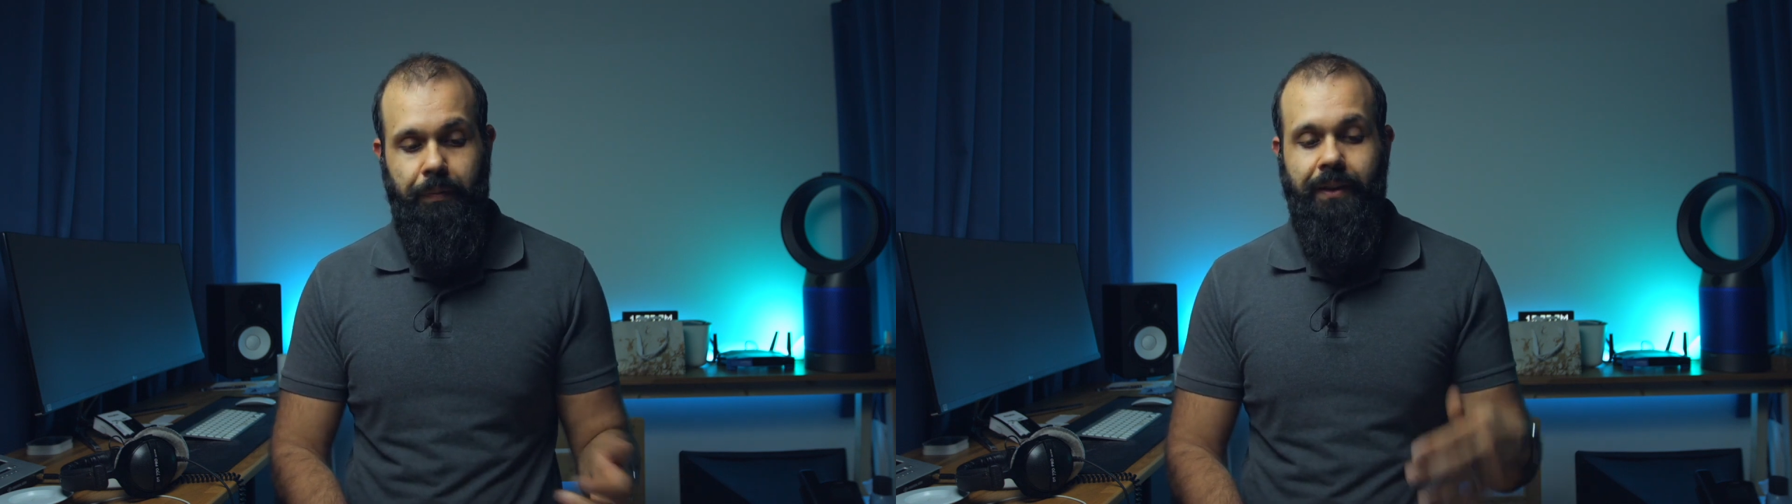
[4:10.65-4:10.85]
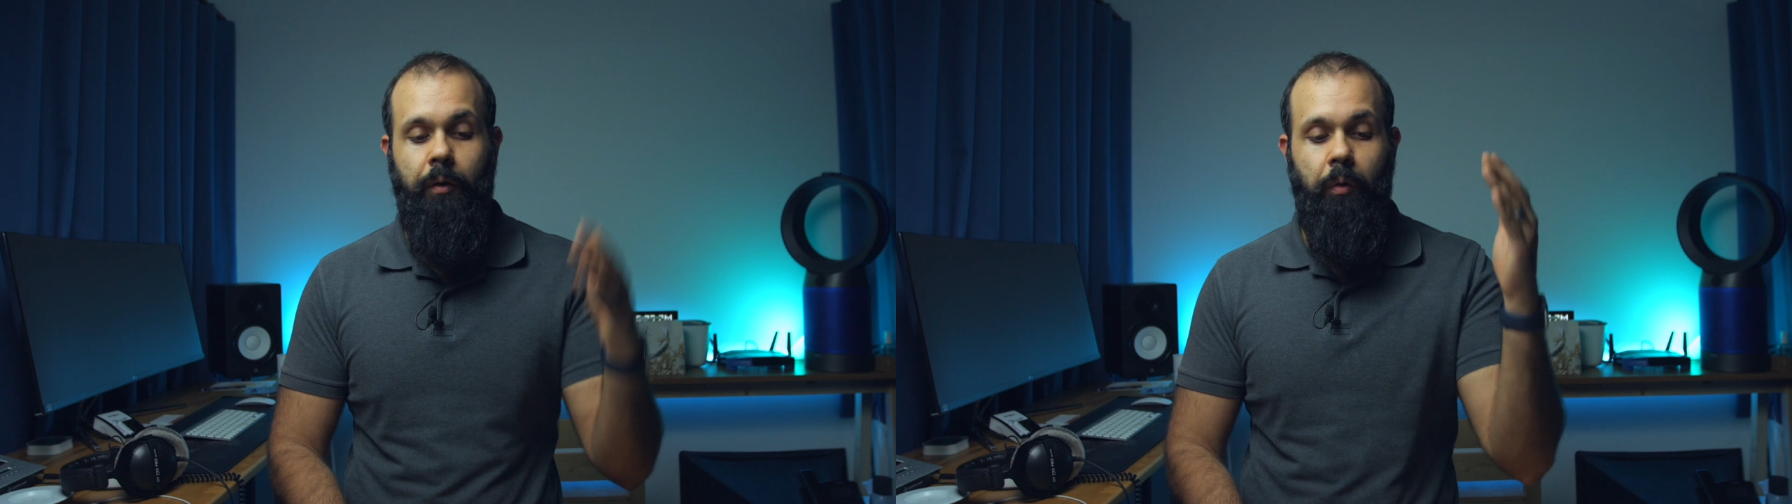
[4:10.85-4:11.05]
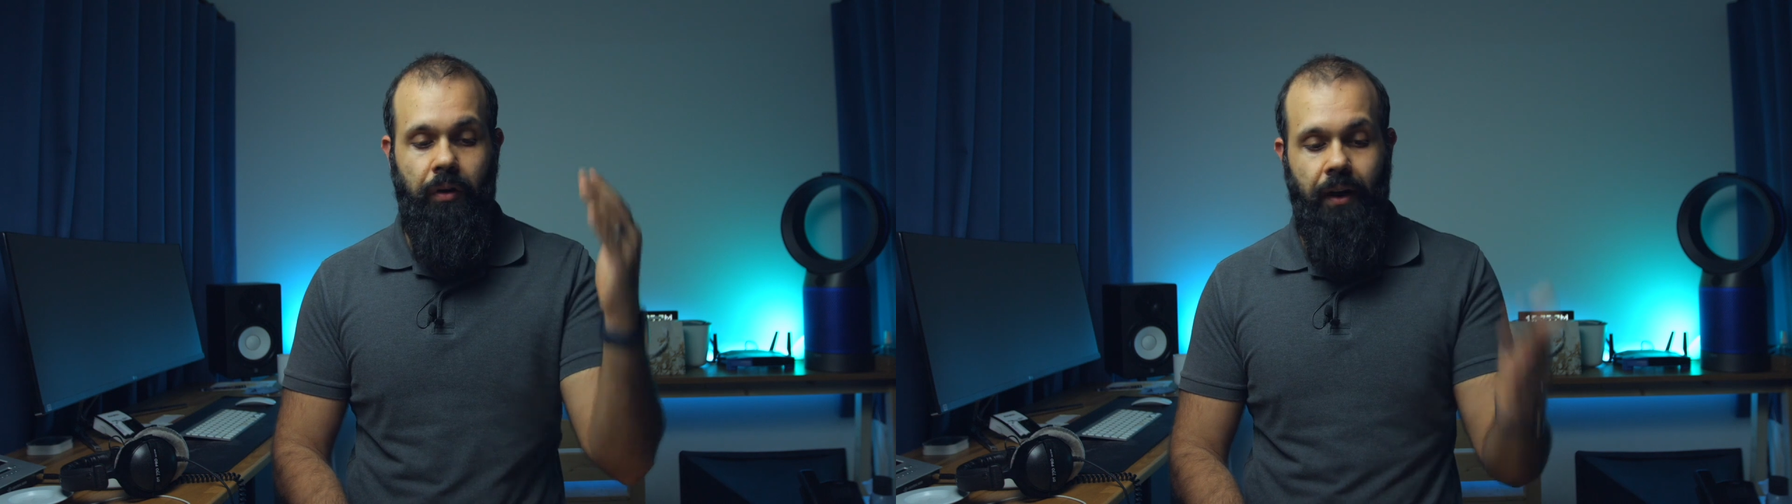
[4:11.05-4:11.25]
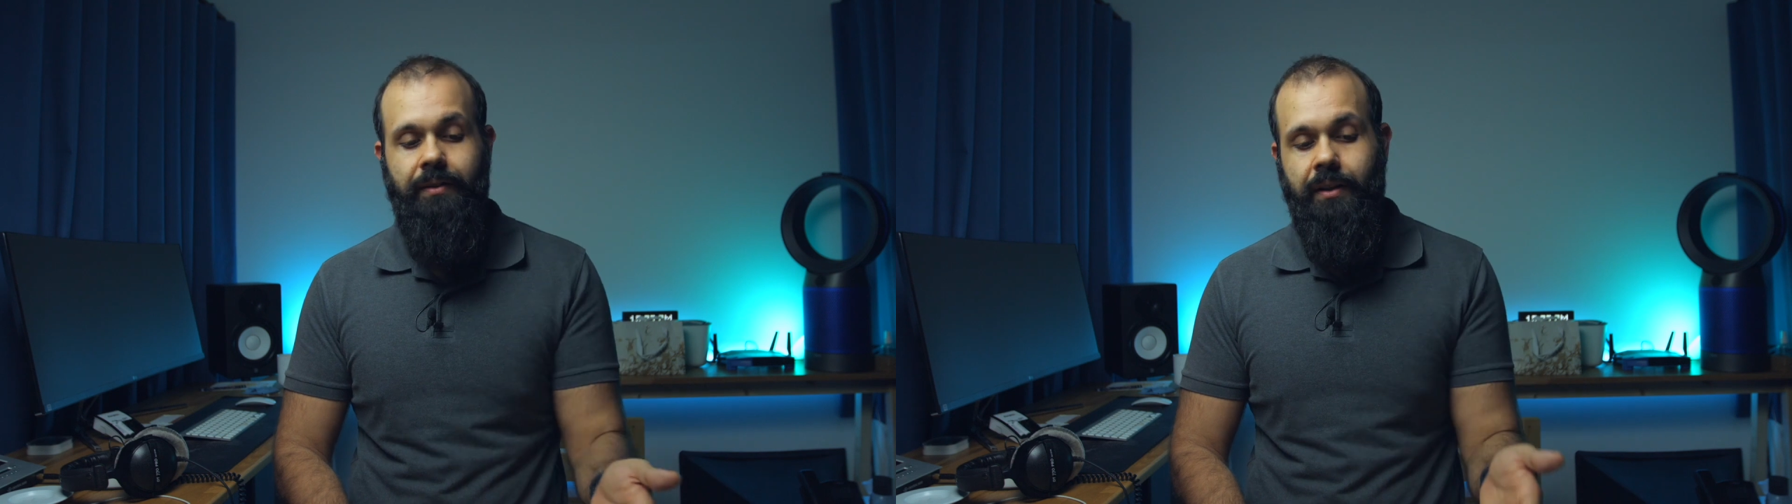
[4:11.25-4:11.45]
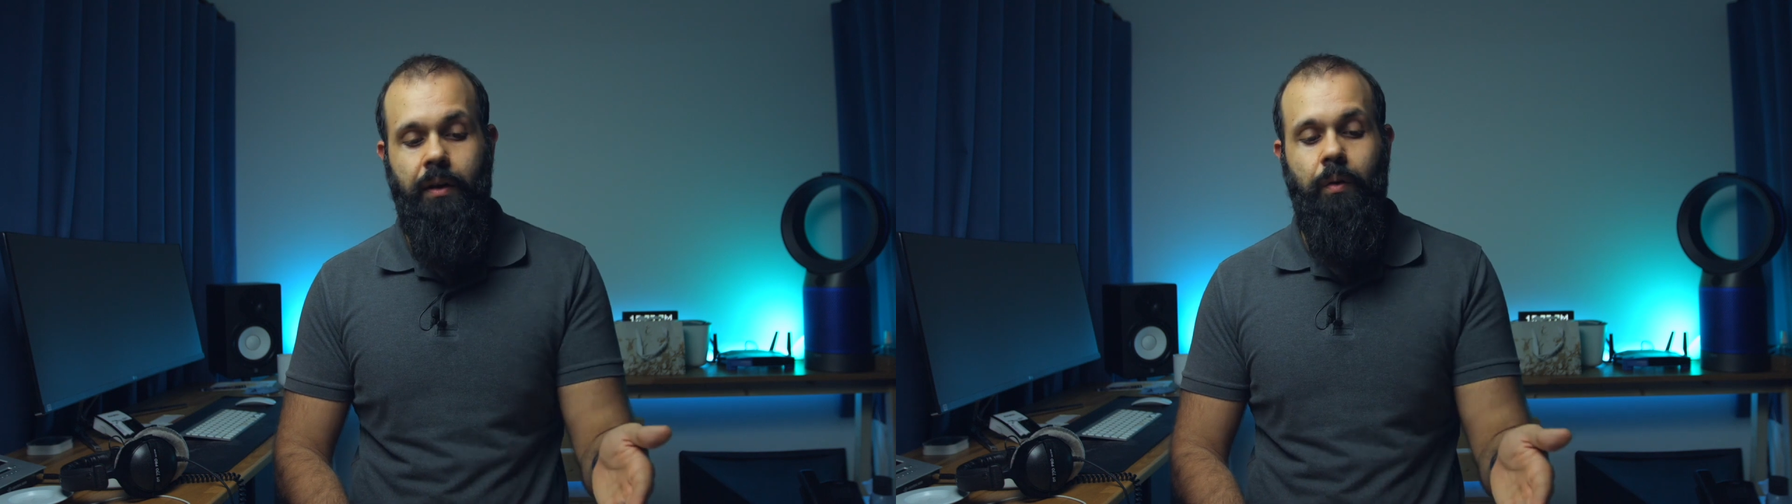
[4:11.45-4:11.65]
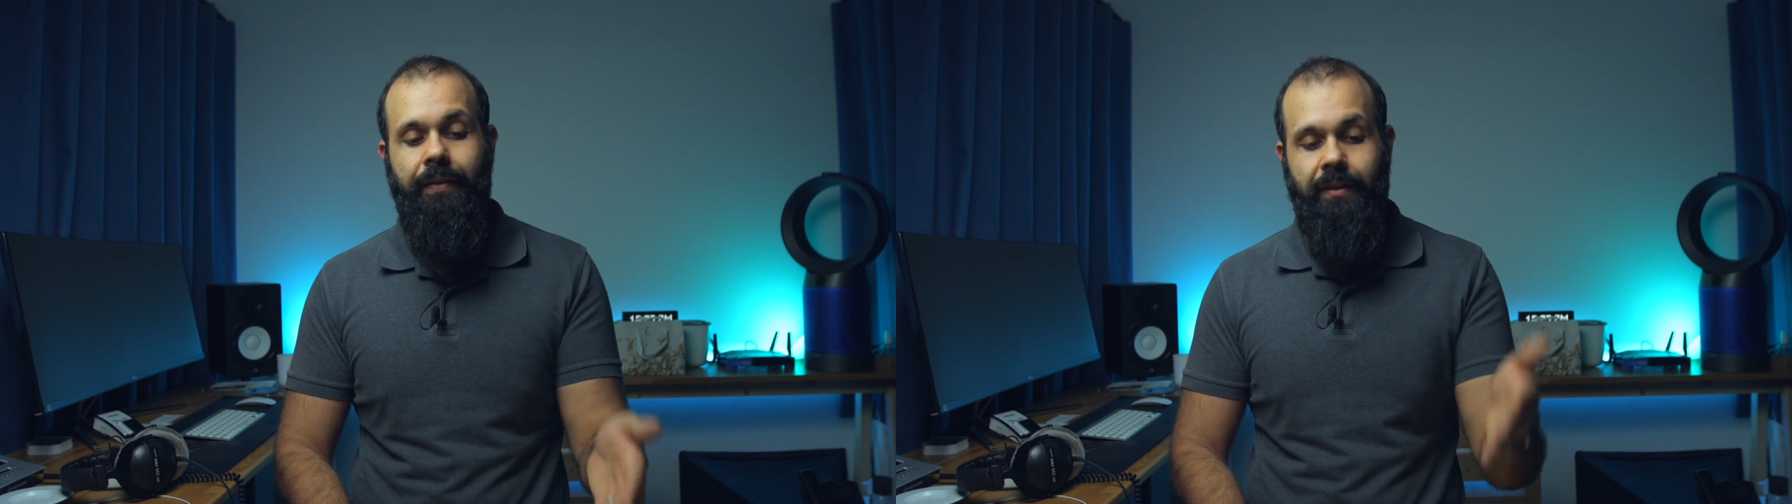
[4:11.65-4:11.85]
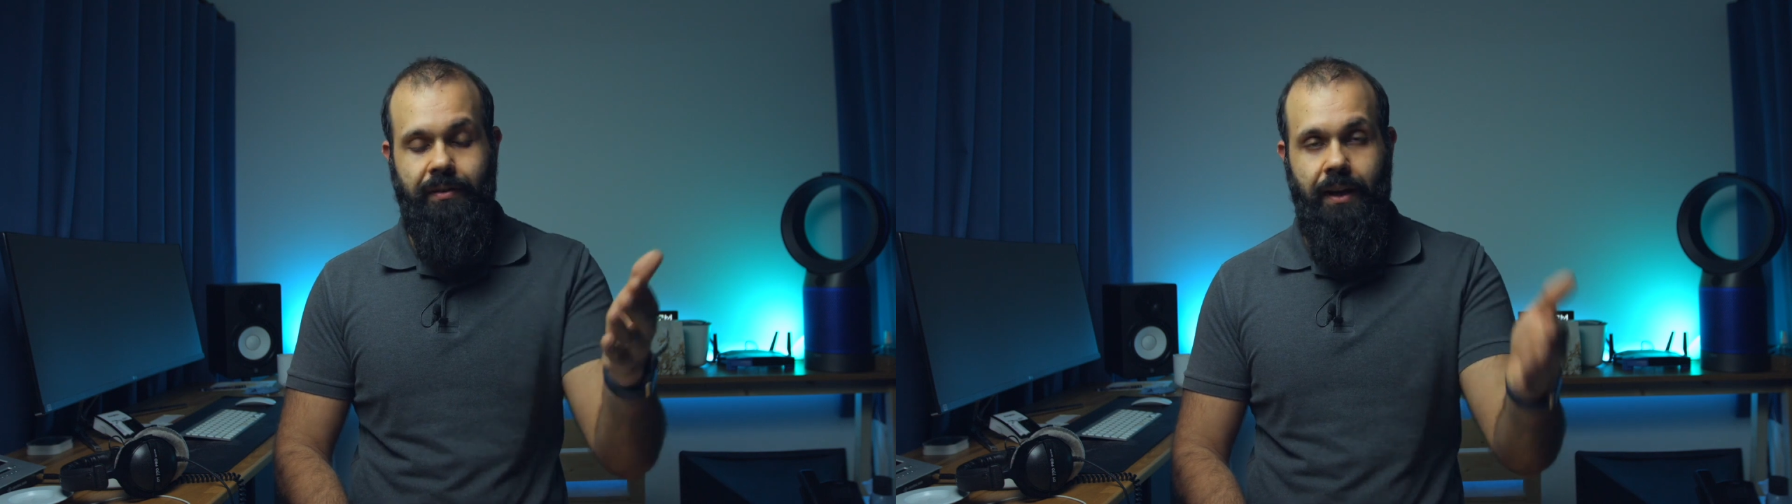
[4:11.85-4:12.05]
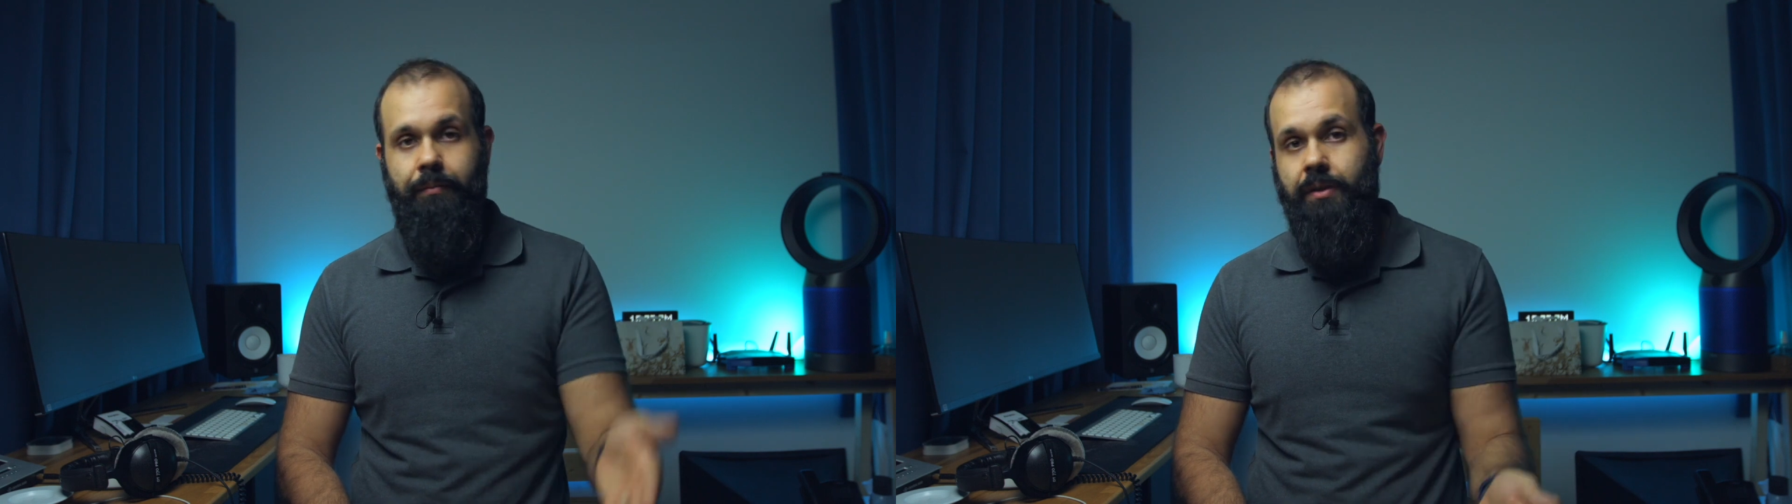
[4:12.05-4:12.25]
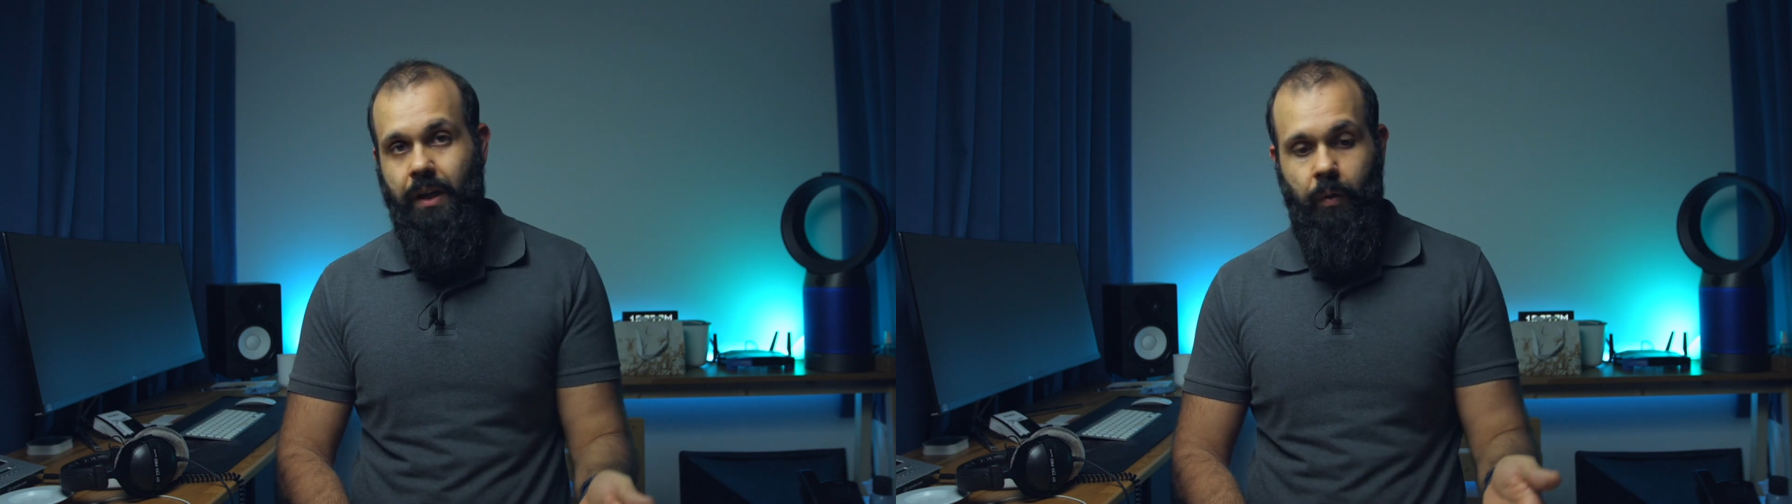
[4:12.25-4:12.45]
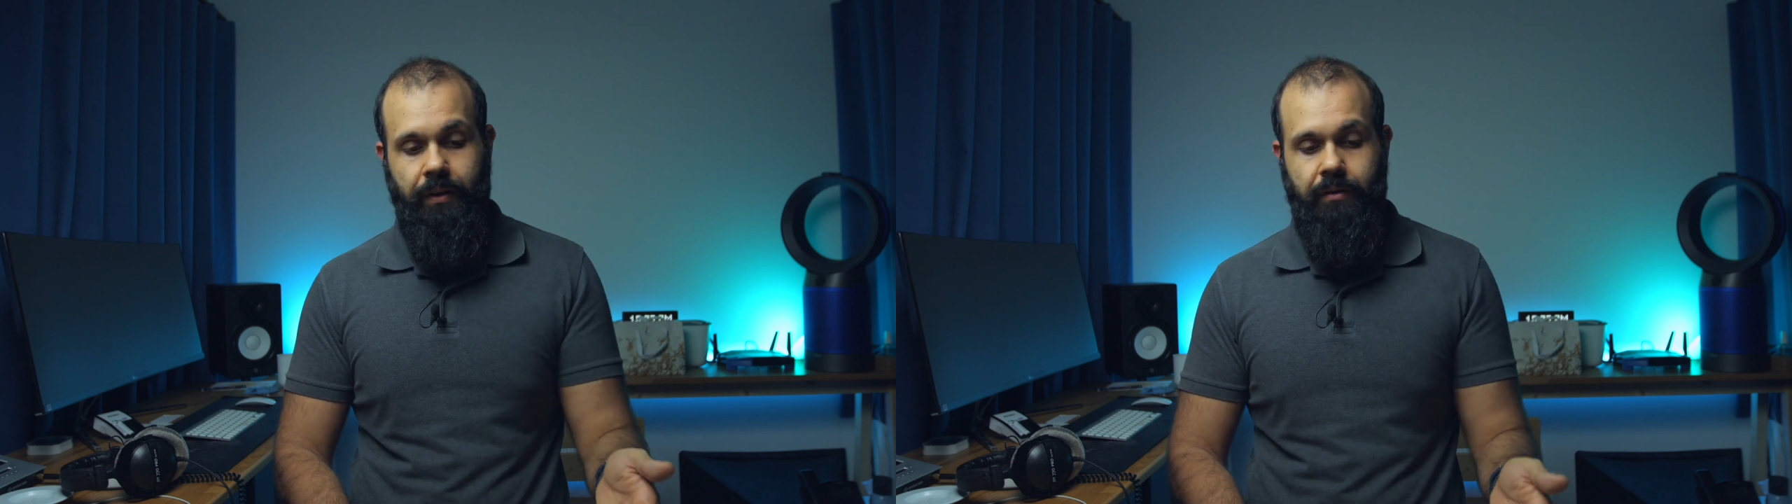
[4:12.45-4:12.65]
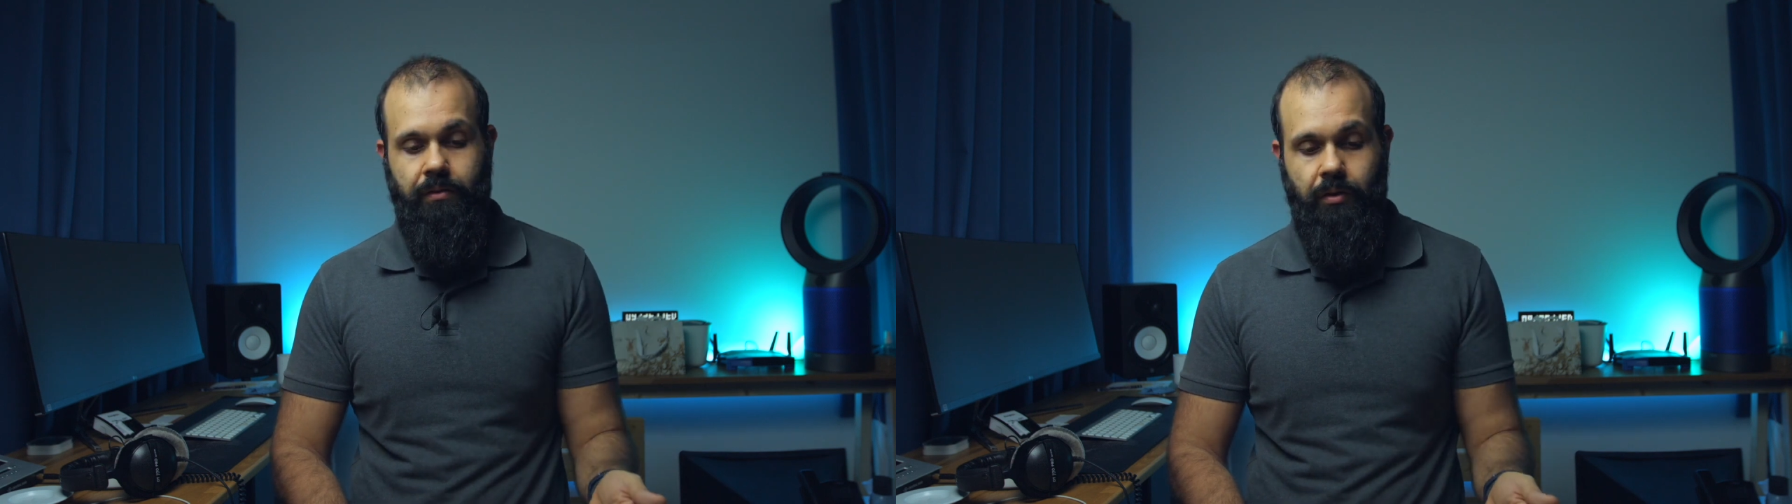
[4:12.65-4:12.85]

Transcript: But they will continue in the same sequence.